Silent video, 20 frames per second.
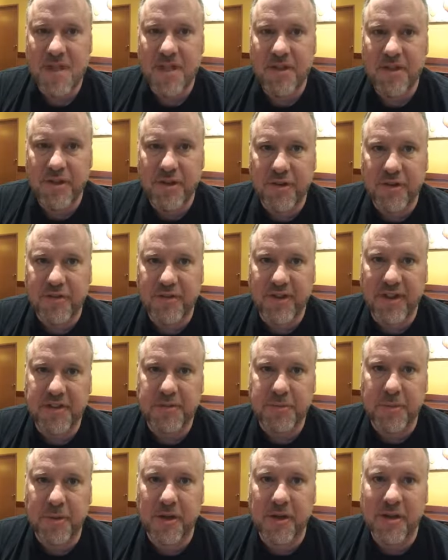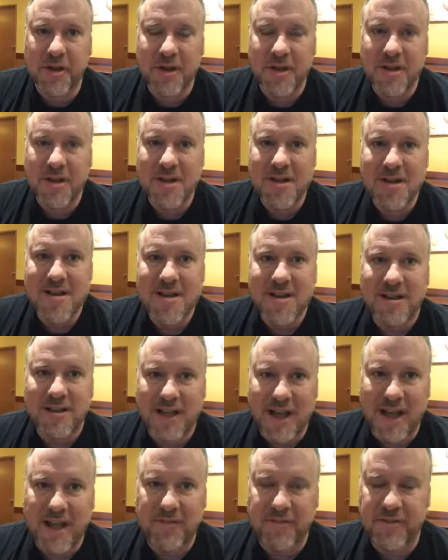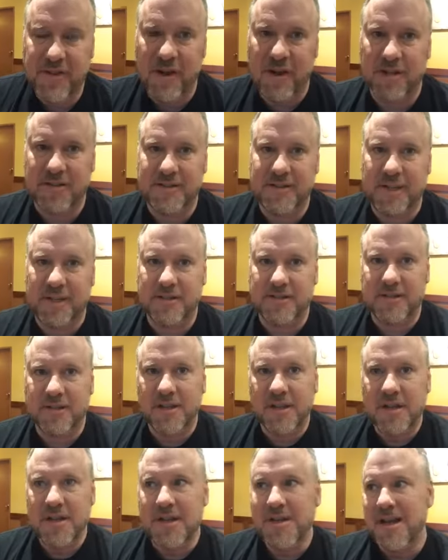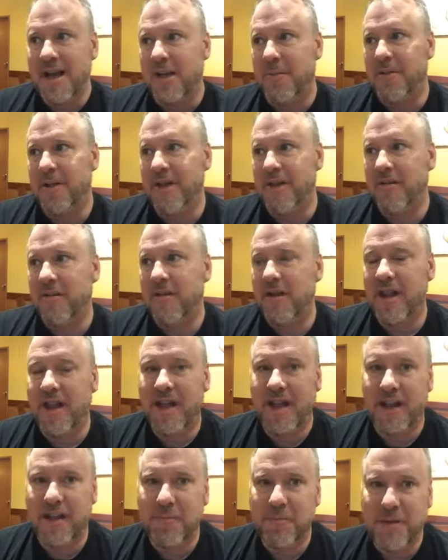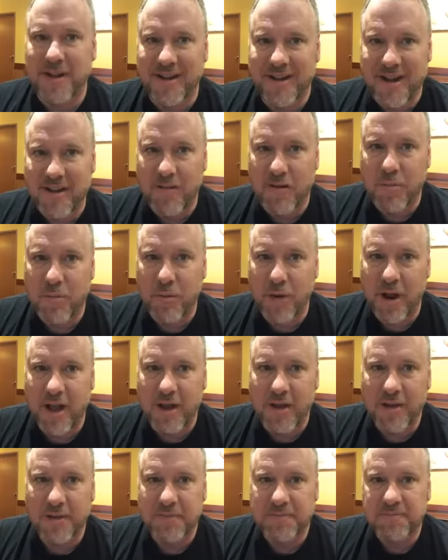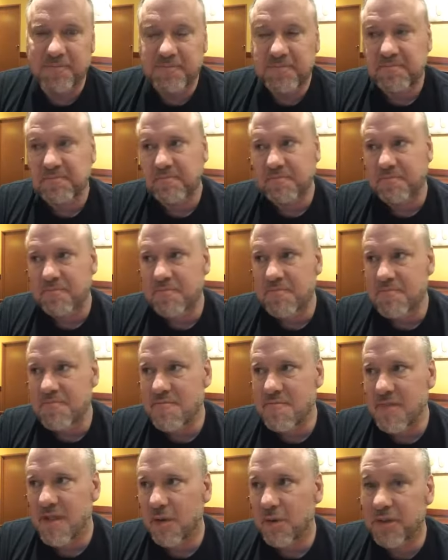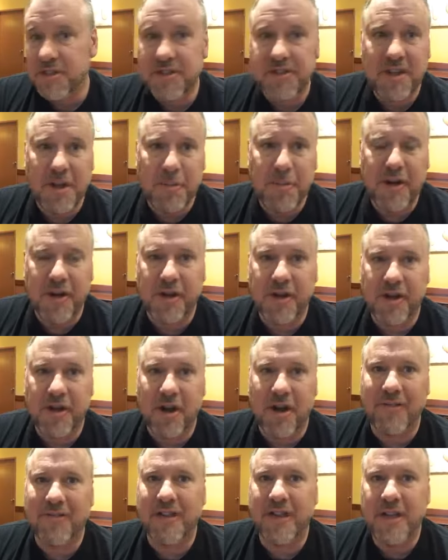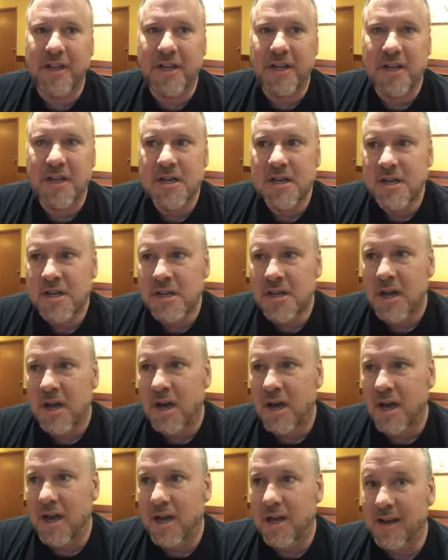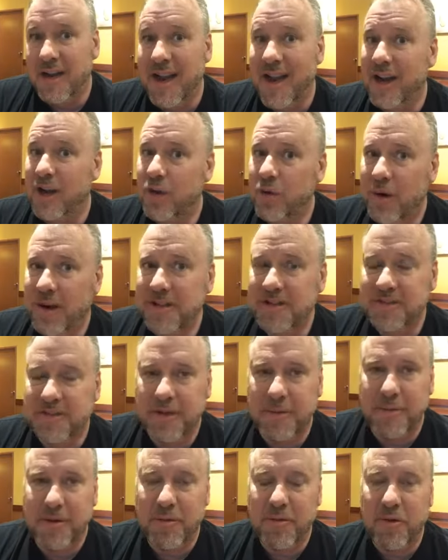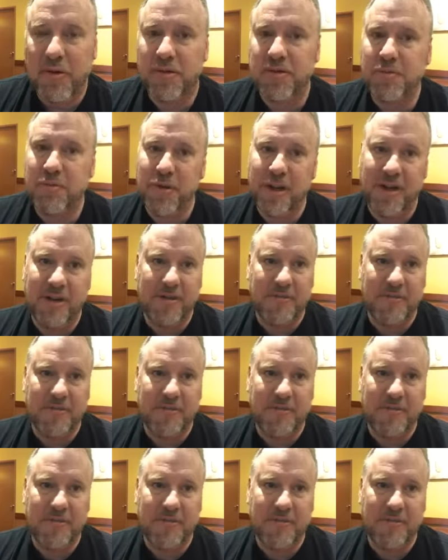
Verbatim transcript: your Facebook live content. I'm here at Panera Bread, which has got pretty good coffee. Uh, got great cinnamon rolls, but